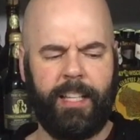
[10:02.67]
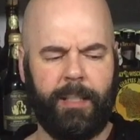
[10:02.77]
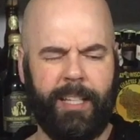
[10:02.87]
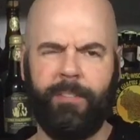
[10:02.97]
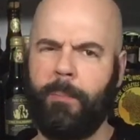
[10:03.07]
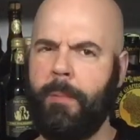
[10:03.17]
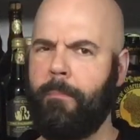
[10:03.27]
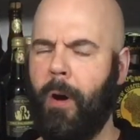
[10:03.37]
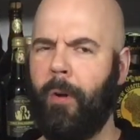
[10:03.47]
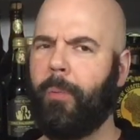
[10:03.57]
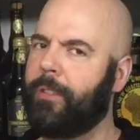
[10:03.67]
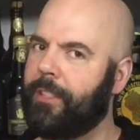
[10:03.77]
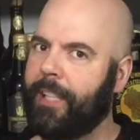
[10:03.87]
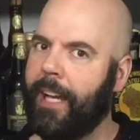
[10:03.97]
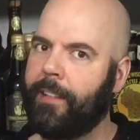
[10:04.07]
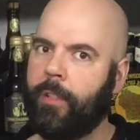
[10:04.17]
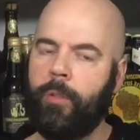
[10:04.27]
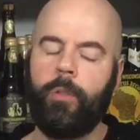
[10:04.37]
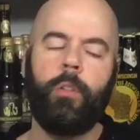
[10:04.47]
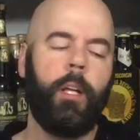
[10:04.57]
like giving me both, which is kind of
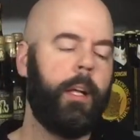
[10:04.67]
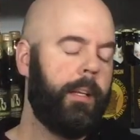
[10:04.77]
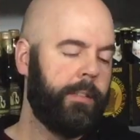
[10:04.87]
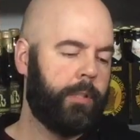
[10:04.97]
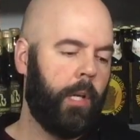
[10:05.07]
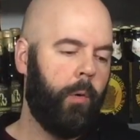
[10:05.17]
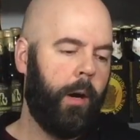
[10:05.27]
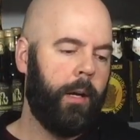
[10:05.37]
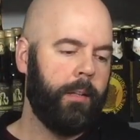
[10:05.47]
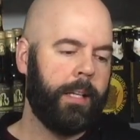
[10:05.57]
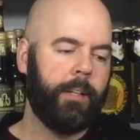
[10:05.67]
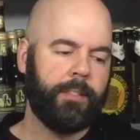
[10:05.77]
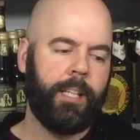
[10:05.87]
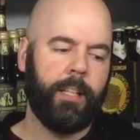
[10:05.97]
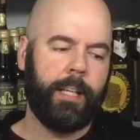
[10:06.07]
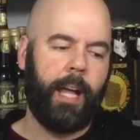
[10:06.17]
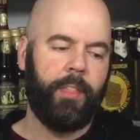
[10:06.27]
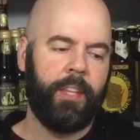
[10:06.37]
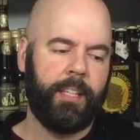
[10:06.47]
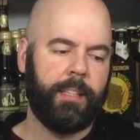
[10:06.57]
cool. So, like I was saying, like, I
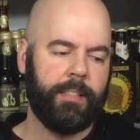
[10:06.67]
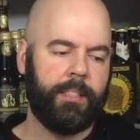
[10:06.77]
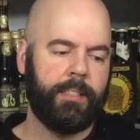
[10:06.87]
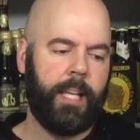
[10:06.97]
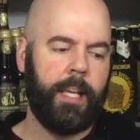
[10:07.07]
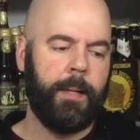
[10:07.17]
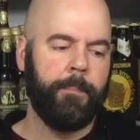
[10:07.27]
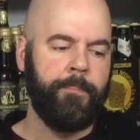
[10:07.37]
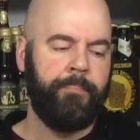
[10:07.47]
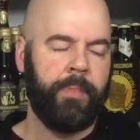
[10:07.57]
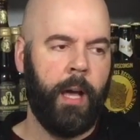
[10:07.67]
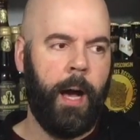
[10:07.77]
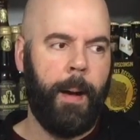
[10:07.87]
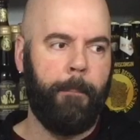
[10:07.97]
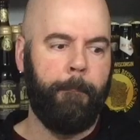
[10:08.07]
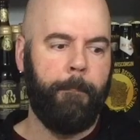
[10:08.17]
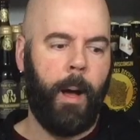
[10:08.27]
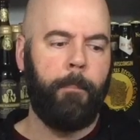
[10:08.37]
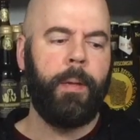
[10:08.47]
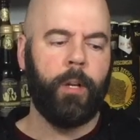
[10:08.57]
think this is a
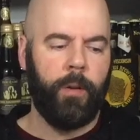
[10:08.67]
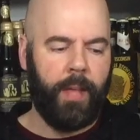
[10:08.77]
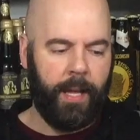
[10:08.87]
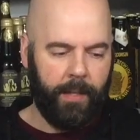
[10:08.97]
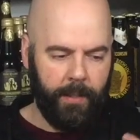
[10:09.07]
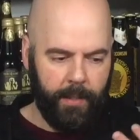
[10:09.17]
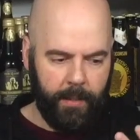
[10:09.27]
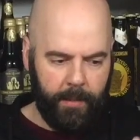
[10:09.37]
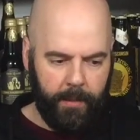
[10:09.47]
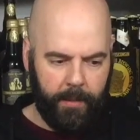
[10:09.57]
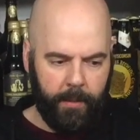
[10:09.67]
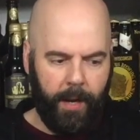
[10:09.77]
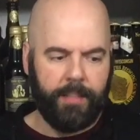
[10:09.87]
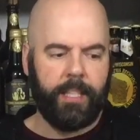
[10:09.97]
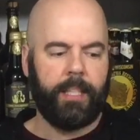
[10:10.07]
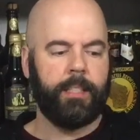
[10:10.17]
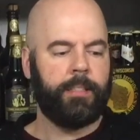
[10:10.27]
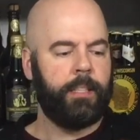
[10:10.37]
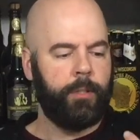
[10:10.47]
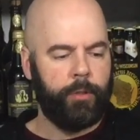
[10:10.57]
beer that, you know, as I
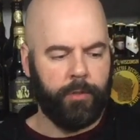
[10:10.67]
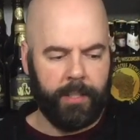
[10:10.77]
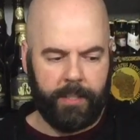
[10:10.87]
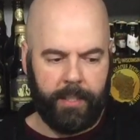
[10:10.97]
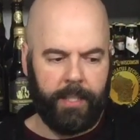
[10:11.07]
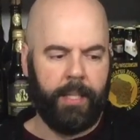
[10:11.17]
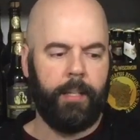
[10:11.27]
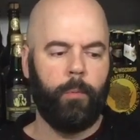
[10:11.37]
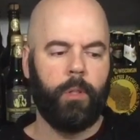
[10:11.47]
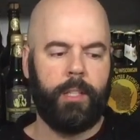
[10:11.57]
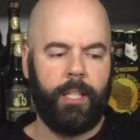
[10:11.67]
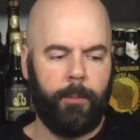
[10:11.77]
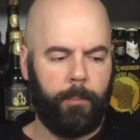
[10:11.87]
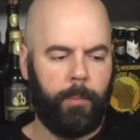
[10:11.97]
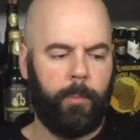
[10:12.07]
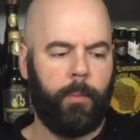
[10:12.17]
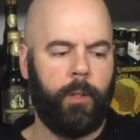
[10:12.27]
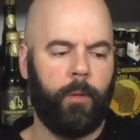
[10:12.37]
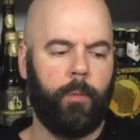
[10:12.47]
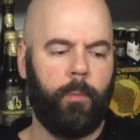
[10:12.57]
continue drinking it, it will keep, you
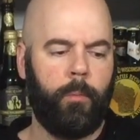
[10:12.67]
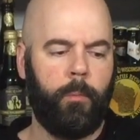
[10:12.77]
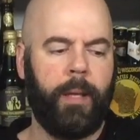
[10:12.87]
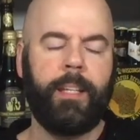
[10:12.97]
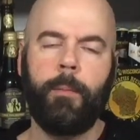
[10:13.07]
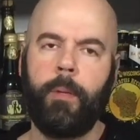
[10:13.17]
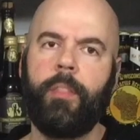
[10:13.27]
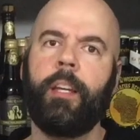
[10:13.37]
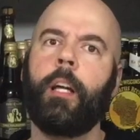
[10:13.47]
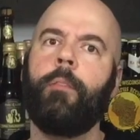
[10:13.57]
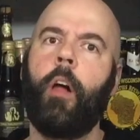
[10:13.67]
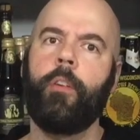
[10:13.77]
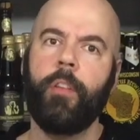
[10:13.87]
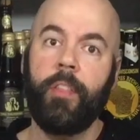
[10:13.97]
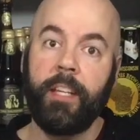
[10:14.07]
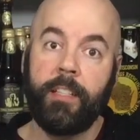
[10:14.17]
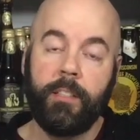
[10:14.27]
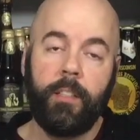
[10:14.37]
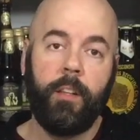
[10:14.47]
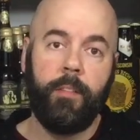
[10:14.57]
know, making me think of other
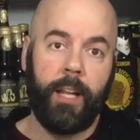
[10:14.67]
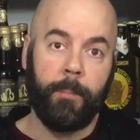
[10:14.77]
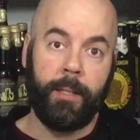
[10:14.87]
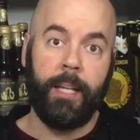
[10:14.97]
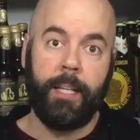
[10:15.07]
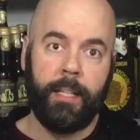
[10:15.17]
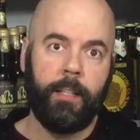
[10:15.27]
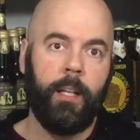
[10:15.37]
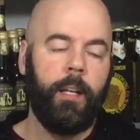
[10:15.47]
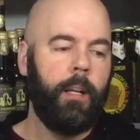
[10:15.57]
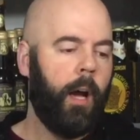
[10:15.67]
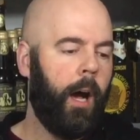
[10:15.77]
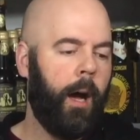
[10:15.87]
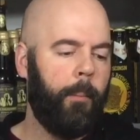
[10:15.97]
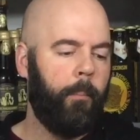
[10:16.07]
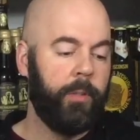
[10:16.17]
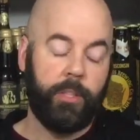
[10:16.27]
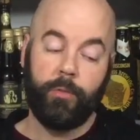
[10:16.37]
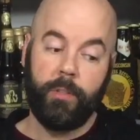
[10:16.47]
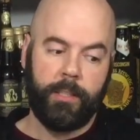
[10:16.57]
things that I'm getting, which
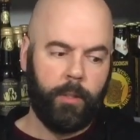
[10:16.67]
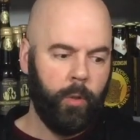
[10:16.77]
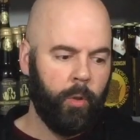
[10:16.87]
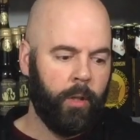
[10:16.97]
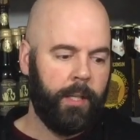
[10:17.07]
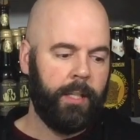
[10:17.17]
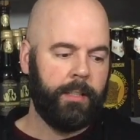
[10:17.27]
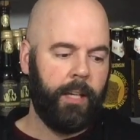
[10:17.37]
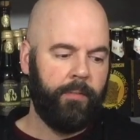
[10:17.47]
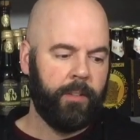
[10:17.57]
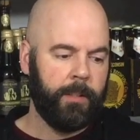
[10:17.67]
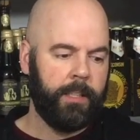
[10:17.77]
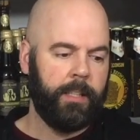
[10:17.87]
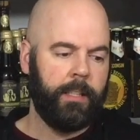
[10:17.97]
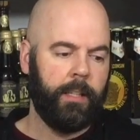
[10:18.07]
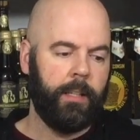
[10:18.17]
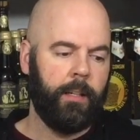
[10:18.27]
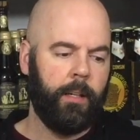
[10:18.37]
is really cool and definitely,